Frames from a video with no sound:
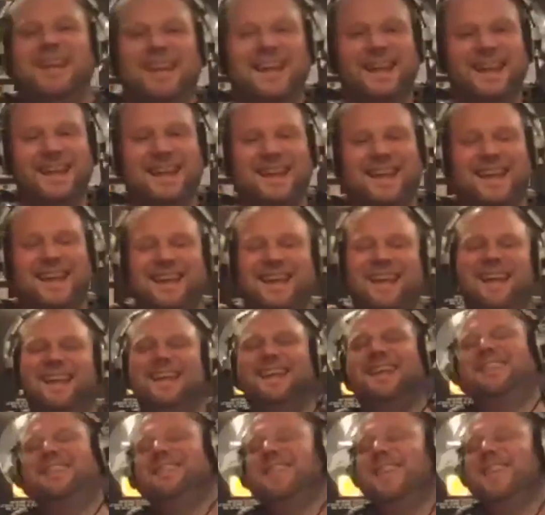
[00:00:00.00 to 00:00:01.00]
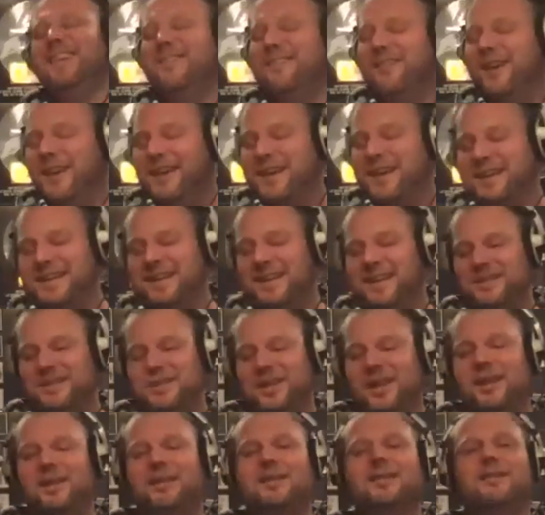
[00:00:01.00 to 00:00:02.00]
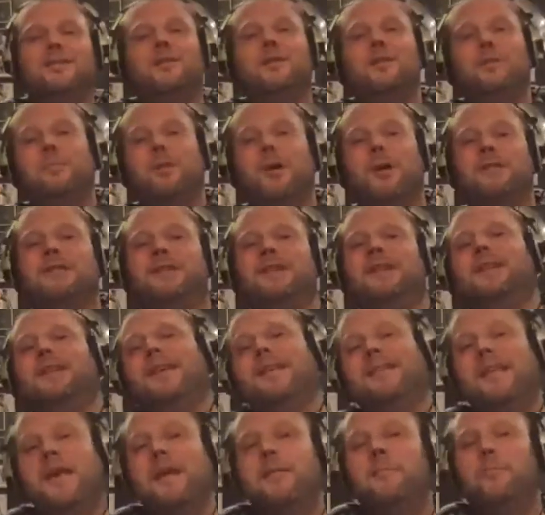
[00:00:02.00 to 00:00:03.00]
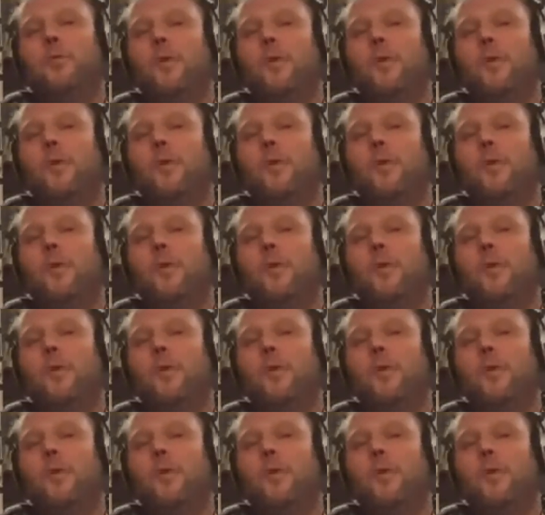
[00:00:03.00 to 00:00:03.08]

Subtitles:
Yeah, Think Like a DJ. Martinez M.